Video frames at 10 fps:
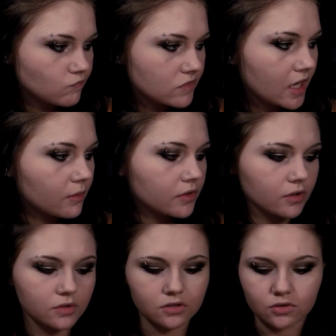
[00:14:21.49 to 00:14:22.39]
Now we're
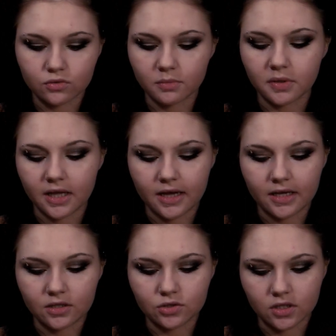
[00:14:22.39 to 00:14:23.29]
going to apply
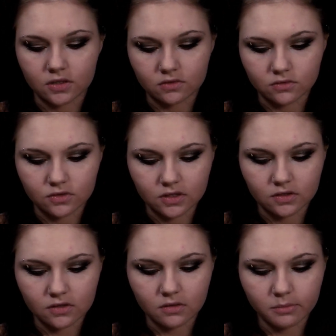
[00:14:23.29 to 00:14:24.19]
a
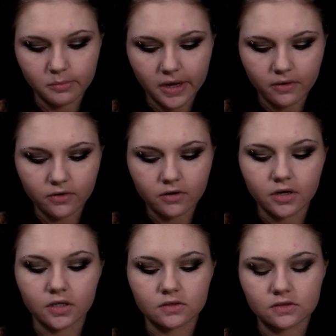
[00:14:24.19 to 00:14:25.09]
translucent powder,
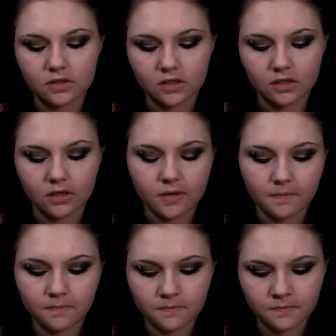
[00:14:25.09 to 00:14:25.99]
and it's in
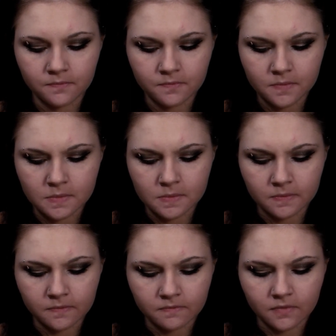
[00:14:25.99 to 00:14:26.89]

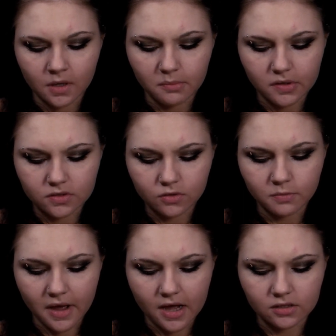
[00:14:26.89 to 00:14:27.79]
Personal
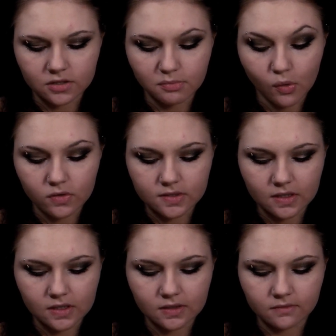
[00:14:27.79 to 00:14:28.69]
Match
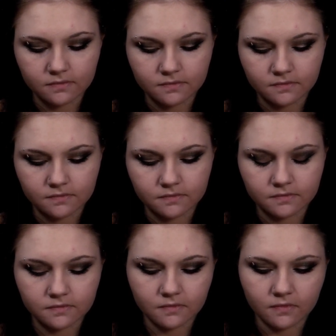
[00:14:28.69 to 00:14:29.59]
Porcelain,
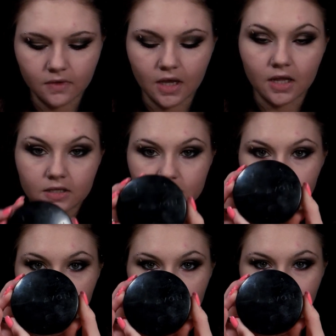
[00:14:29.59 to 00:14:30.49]
and it's
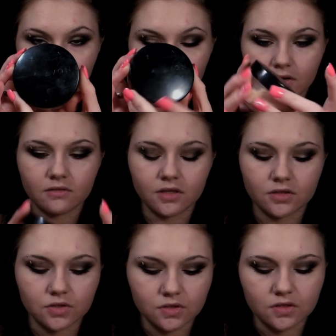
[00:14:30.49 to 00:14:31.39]
by Avon.
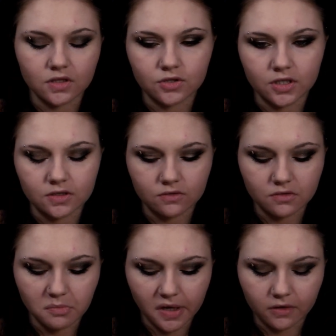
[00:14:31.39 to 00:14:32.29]
It's just a
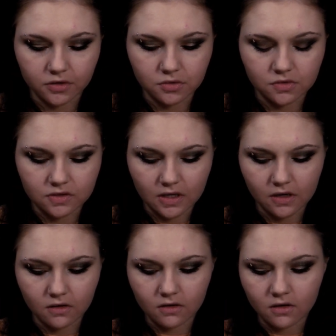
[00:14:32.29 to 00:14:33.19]
translucent powder to
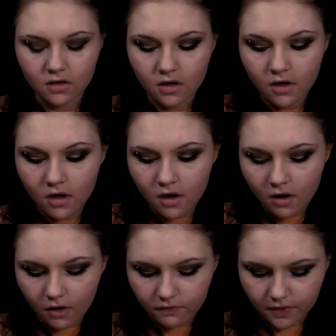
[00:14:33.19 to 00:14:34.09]
set
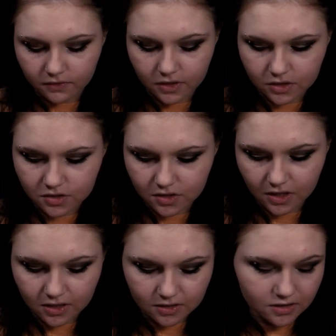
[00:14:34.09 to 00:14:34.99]
our foundation
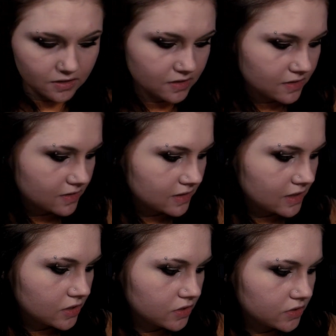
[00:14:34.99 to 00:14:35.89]
and
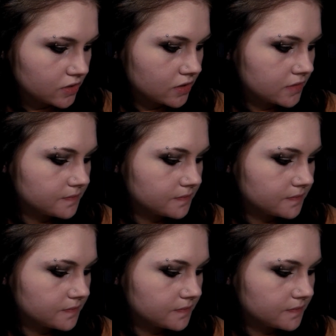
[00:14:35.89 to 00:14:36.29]
concealer.